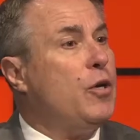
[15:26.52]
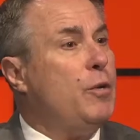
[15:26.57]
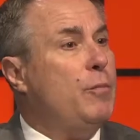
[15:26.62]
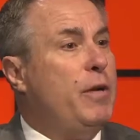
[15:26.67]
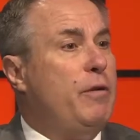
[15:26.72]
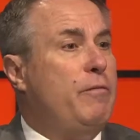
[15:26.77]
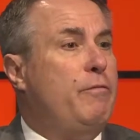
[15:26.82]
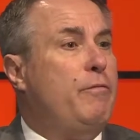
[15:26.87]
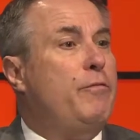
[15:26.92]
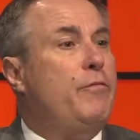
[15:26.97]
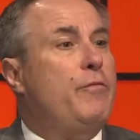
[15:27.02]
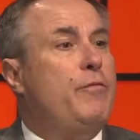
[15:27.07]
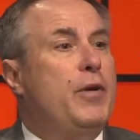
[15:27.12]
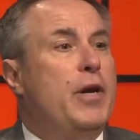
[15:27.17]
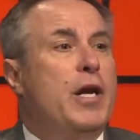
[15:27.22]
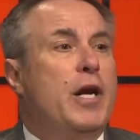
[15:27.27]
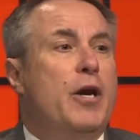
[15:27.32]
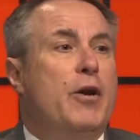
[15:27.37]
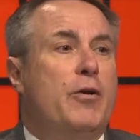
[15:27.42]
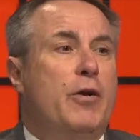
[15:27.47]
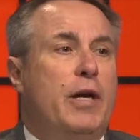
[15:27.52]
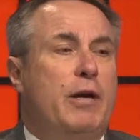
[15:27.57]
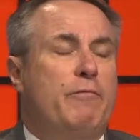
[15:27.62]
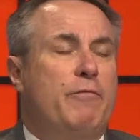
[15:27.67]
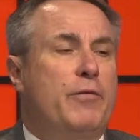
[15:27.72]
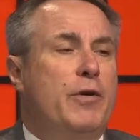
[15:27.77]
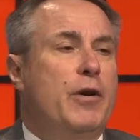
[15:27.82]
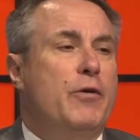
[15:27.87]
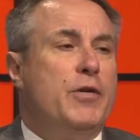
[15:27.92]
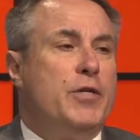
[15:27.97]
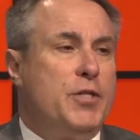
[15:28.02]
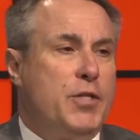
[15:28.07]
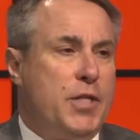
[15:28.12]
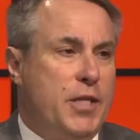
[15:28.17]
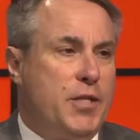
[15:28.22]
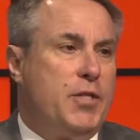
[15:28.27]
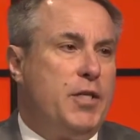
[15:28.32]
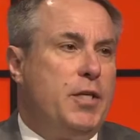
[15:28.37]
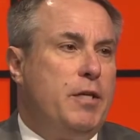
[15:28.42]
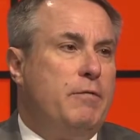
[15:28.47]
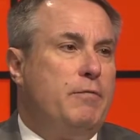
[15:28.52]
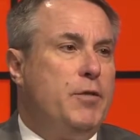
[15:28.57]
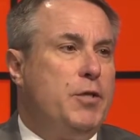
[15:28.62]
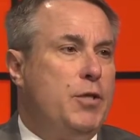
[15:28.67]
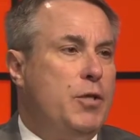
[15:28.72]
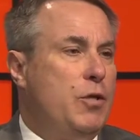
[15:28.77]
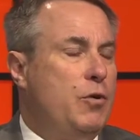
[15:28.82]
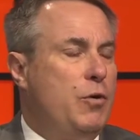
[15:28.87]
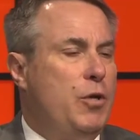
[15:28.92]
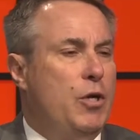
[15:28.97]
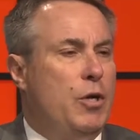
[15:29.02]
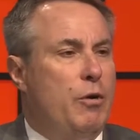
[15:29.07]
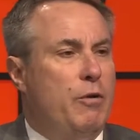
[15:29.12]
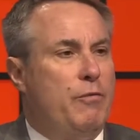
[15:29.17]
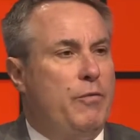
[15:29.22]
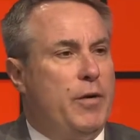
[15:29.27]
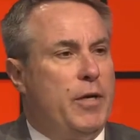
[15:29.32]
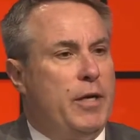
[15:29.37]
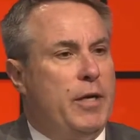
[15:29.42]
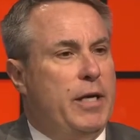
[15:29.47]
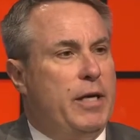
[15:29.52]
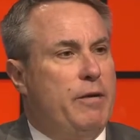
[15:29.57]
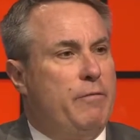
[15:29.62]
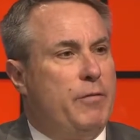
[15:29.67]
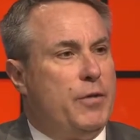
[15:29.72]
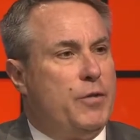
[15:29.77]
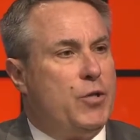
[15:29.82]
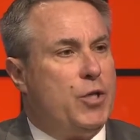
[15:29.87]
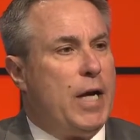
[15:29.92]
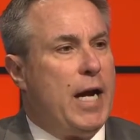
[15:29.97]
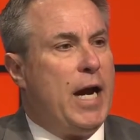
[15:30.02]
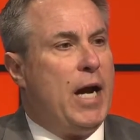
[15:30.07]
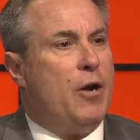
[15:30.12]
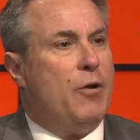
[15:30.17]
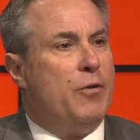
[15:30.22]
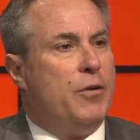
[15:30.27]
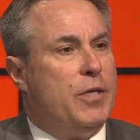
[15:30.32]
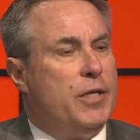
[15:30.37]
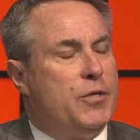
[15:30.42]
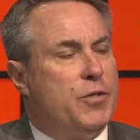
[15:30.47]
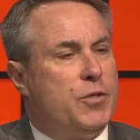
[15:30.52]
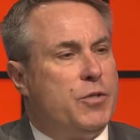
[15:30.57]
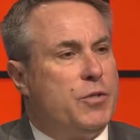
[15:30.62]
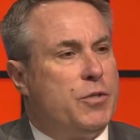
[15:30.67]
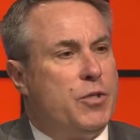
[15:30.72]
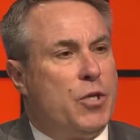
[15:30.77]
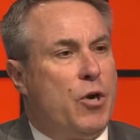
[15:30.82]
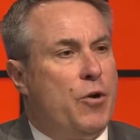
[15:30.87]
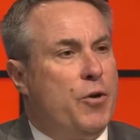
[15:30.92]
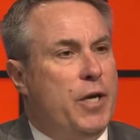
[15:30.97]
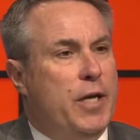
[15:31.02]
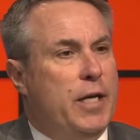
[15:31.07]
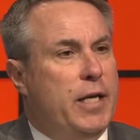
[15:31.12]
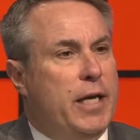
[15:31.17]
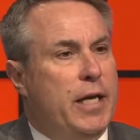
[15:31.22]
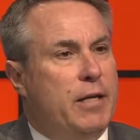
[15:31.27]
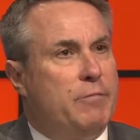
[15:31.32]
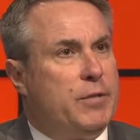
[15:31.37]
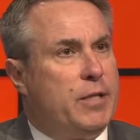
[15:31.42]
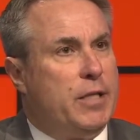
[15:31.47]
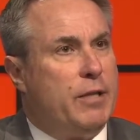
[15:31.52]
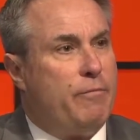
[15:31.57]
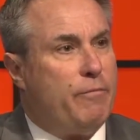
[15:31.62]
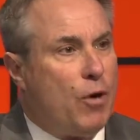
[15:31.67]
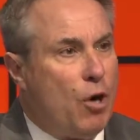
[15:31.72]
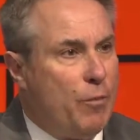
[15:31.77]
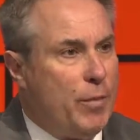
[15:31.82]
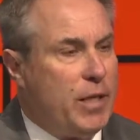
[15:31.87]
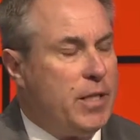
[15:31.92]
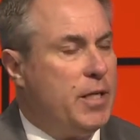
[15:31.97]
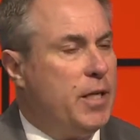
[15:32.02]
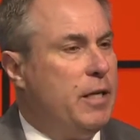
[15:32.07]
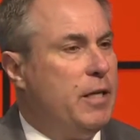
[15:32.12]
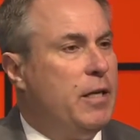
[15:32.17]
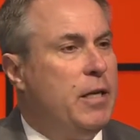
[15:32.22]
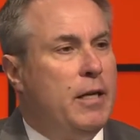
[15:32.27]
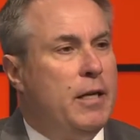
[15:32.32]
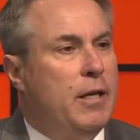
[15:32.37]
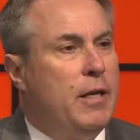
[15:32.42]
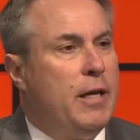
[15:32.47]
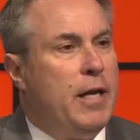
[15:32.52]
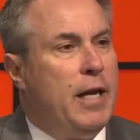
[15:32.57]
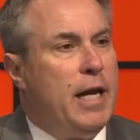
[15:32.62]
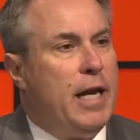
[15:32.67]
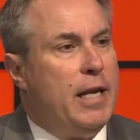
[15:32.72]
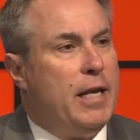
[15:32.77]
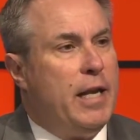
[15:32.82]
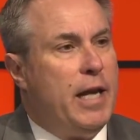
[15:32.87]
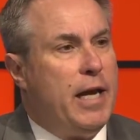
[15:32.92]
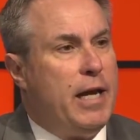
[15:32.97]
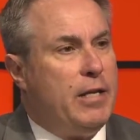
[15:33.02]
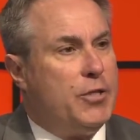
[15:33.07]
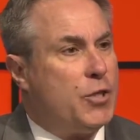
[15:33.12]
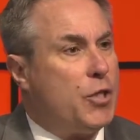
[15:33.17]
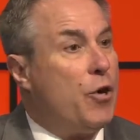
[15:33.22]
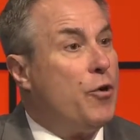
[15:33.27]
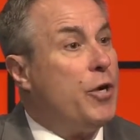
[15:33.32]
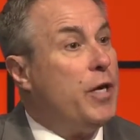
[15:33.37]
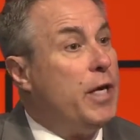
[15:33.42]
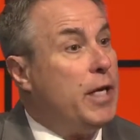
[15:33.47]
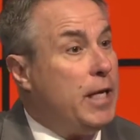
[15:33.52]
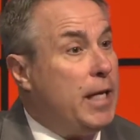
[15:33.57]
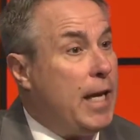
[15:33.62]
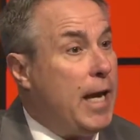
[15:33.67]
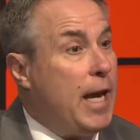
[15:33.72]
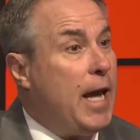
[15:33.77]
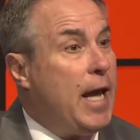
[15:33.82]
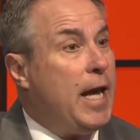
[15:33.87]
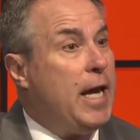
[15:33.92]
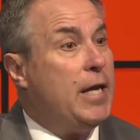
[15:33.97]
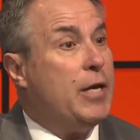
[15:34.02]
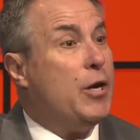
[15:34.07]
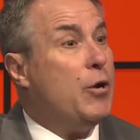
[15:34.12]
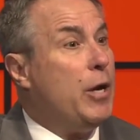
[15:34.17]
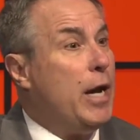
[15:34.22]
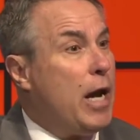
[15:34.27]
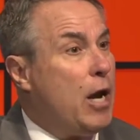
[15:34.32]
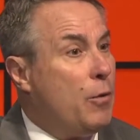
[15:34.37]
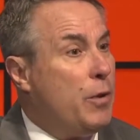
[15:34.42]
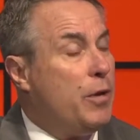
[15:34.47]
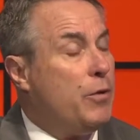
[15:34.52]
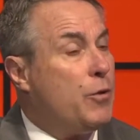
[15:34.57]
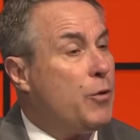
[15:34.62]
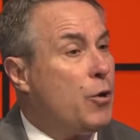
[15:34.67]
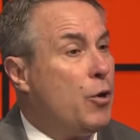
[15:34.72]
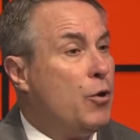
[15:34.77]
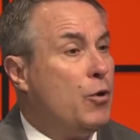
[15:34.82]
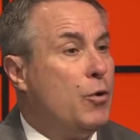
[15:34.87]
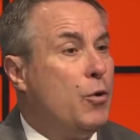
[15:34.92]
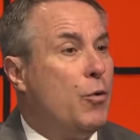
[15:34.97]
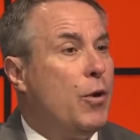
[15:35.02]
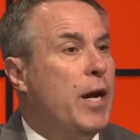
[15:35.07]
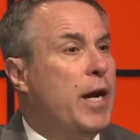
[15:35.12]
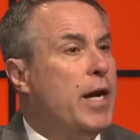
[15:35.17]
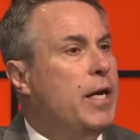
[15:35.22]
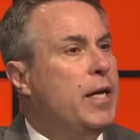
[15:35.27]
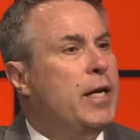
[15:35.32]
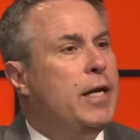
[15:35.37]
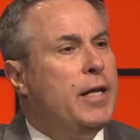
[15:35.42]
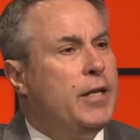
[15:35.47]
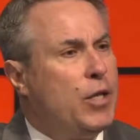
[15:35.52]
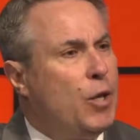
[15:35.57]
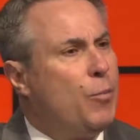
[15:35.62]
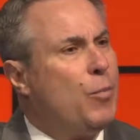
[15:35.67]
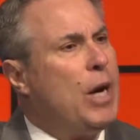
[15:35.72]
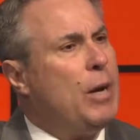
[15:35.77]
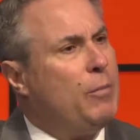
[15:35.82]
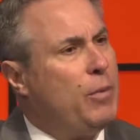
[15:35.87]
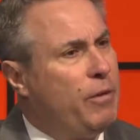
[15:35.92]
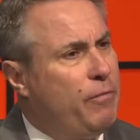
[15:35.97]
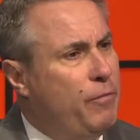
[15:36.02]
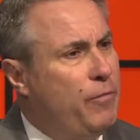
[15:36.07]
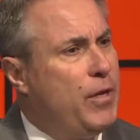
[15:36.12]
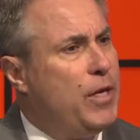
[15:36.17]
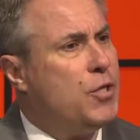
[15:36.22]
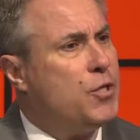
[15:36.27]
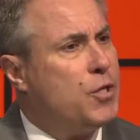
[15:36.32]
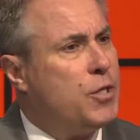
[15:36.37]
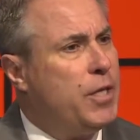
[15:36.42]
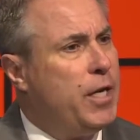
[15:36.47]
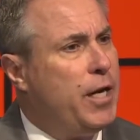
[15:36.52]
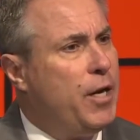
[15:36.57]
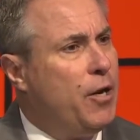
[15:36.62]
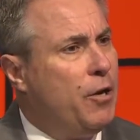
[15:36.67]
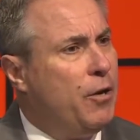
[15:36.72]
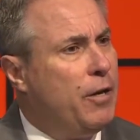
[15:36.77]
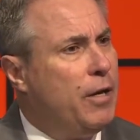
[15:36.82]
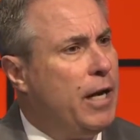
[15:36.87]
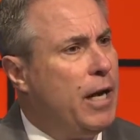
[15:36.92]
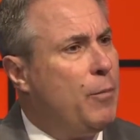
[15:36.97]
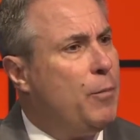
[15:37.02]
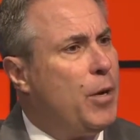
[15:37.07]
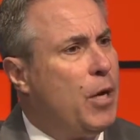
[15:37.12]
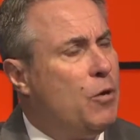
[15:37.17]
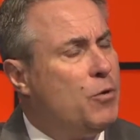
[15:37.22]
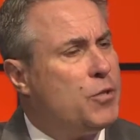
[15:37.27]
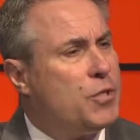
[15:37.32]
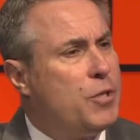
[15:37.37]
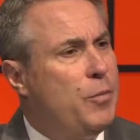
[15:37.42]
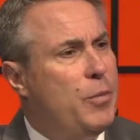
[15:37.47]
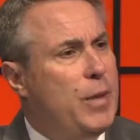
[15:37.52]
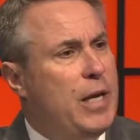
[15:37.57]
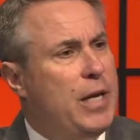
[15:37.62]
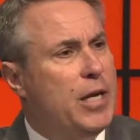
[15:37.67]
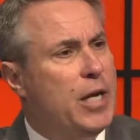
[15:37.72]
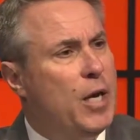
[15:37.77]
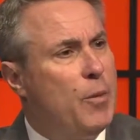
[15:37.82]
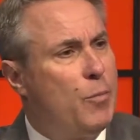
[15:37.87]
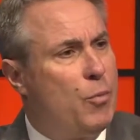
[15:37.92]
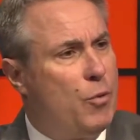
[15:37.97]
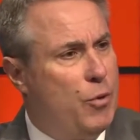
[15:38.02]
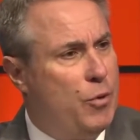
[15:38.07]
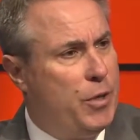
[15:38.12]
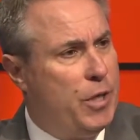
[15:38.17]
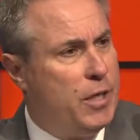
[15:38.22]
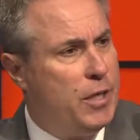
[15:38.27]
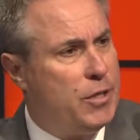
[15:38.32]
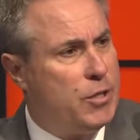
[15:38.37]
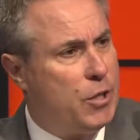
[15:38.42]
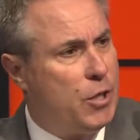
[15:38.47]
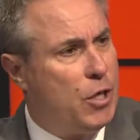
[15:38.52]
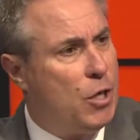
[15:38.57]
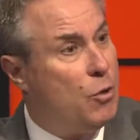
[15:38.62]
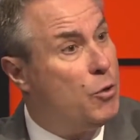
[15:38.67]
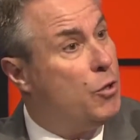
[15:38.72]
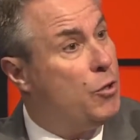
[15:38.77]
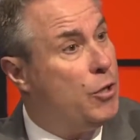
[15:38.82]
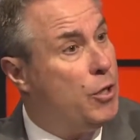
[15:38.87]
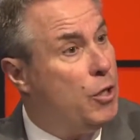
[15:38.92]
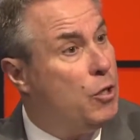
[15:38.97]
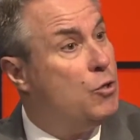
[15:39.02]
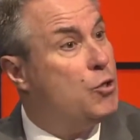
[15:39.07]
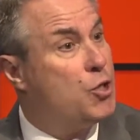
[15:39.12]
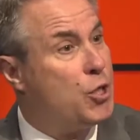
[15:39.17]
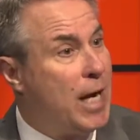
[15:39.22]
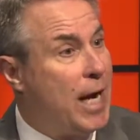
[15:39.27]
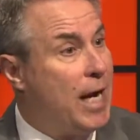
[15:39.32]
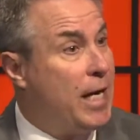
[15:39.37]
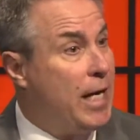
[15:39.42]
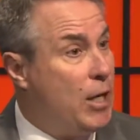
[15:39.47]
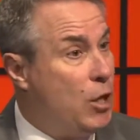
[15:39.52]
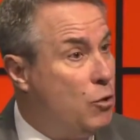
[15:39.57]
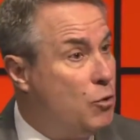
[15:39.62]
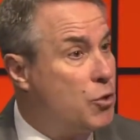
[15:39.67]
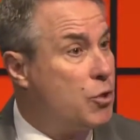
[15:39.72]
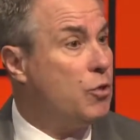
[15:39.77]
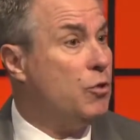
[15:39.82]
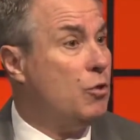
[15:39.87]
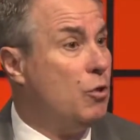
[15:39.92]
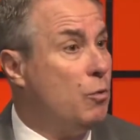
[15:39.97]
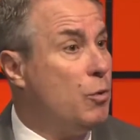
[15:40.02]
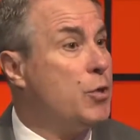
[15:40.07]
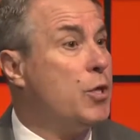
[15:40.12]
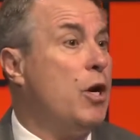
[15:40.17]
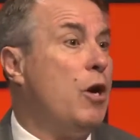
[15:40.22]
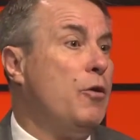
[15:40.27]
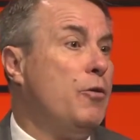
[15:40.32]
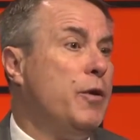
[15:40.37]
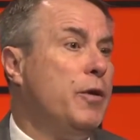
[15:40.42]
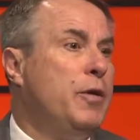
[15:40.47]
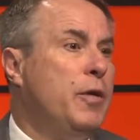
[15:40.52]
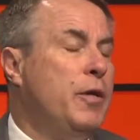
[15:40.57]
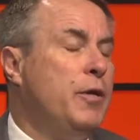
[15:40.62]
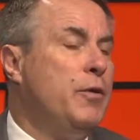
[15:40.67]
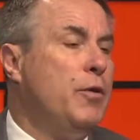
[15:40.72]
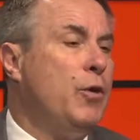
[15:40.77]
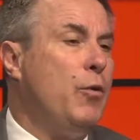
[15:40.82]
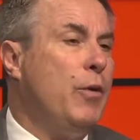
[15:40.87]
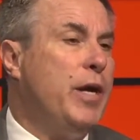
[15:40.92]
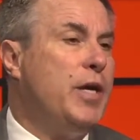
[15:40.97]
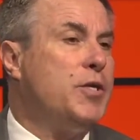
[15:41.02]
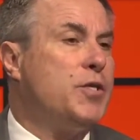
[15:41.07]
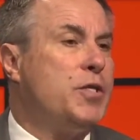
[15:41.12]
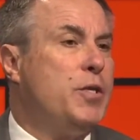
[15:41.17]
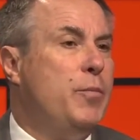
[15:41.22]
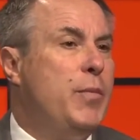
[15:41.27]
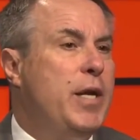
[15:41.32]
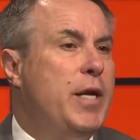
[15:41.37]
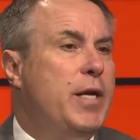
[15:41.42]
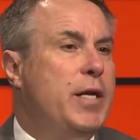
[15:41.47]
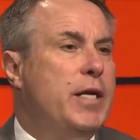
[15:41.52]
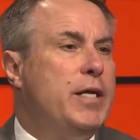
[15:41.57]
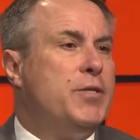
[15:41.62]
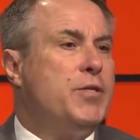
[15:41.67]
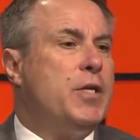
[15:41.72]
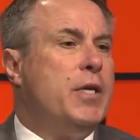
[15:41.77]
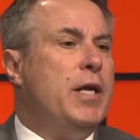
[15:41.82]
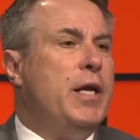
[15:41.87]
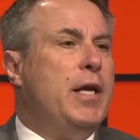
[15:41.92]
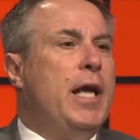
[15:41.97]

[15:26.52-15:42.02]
going to be very, very sensitive to, you know, if a, if a child is started at uh, Farmington, and they started in K and they're now in third grade, they'll probably finish there, opposed yeah. to being uprooted to go to the new shiny new school with all the, the right. greatest amenities.